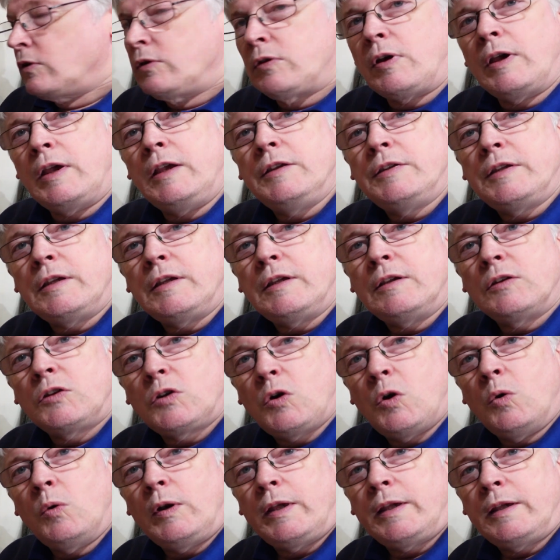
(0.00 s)
heating,
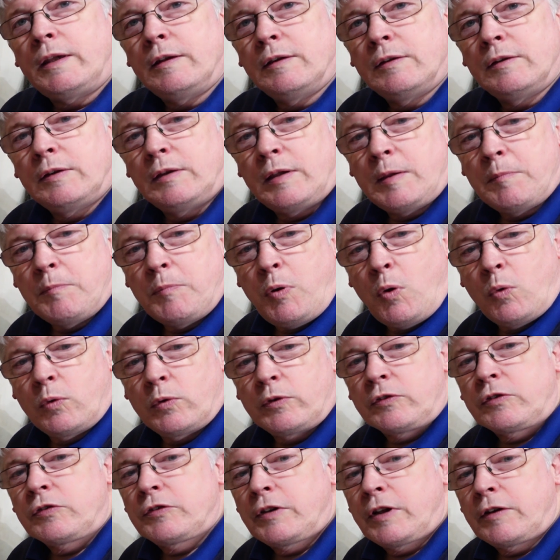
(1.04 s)
cooling,
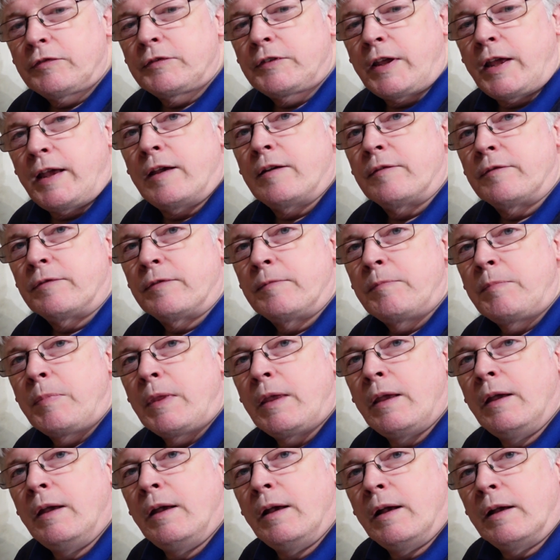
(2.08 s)
important stuff to have.
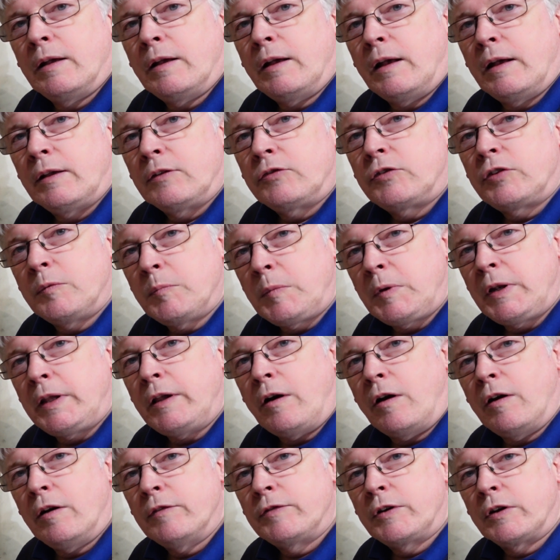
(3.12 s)

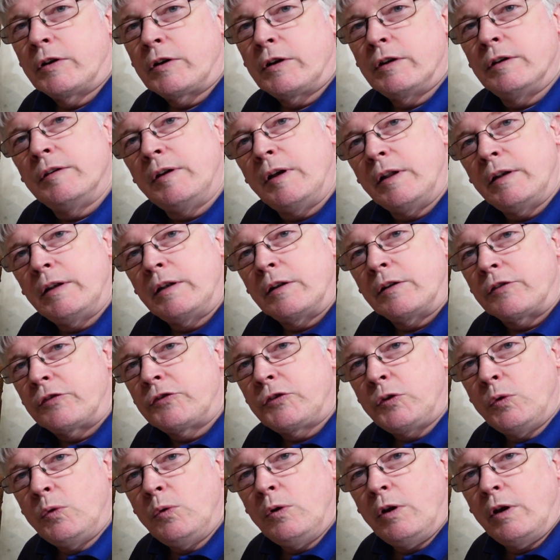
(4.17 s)
Similarly, I've got a little
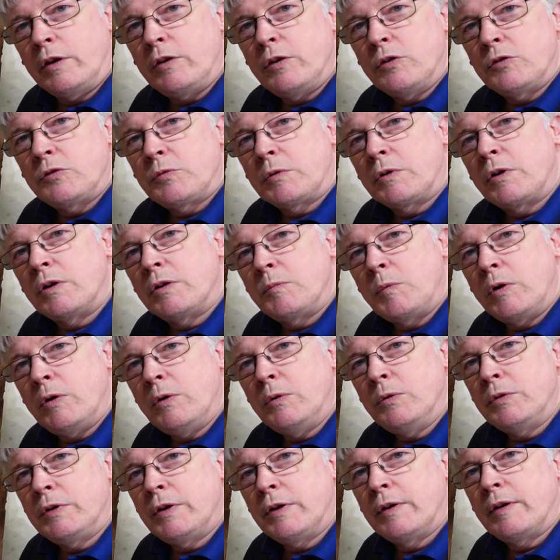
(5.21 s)
stool I use when I
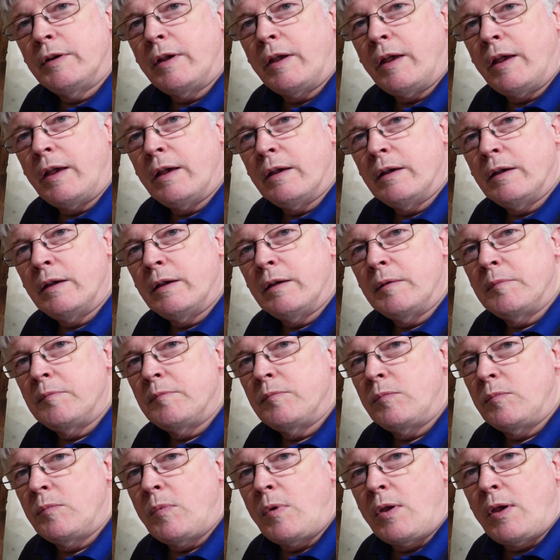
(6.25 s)
weld,
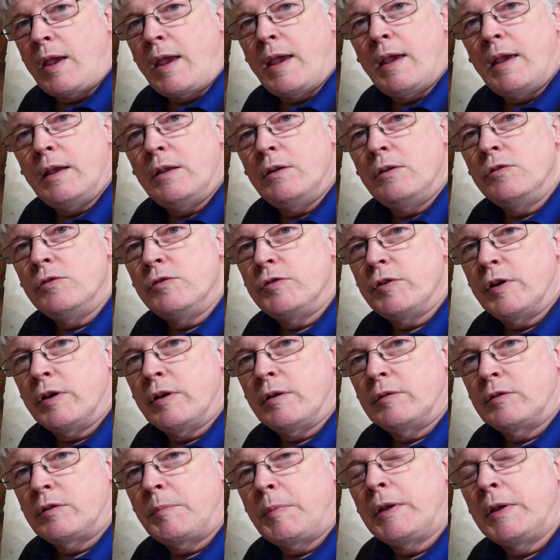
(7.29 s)
and
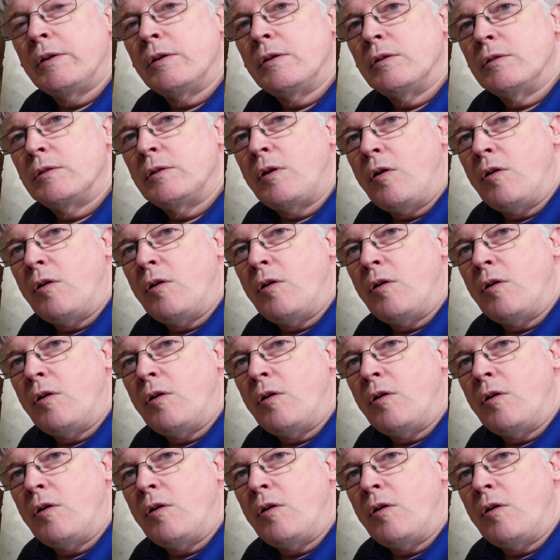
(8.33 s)
depending on